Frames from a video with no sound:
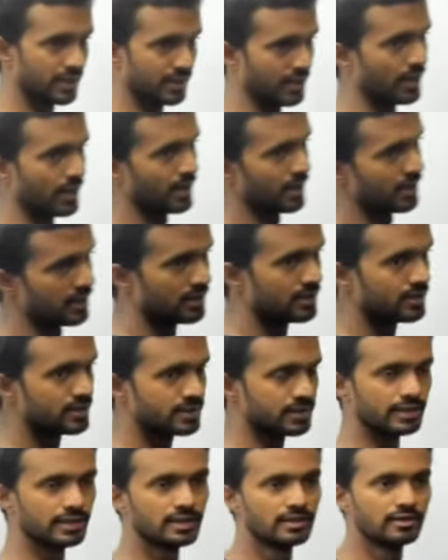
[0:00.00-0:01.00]
like there are
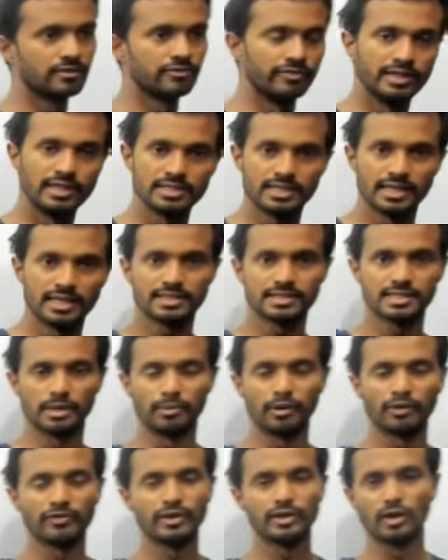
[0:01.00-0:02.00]
certain ways that
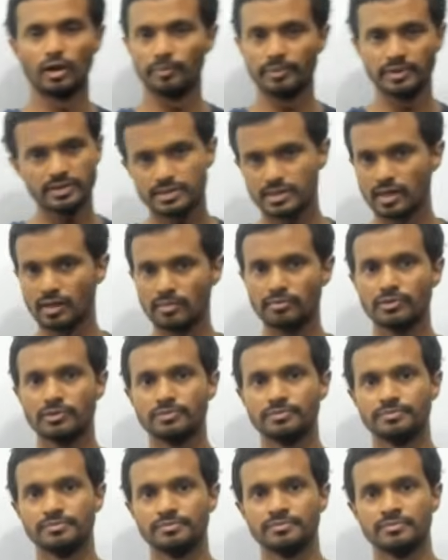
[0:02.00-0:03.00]
some of the topics
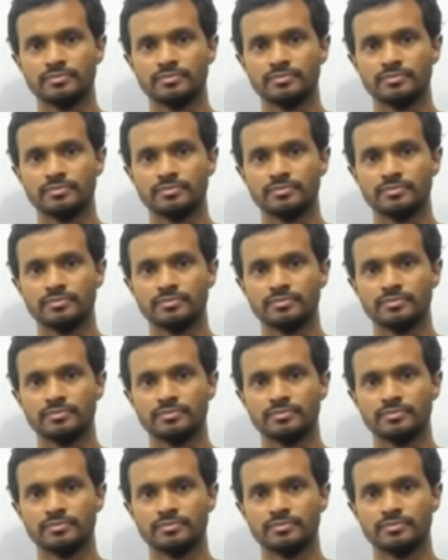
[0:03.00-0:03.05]
come.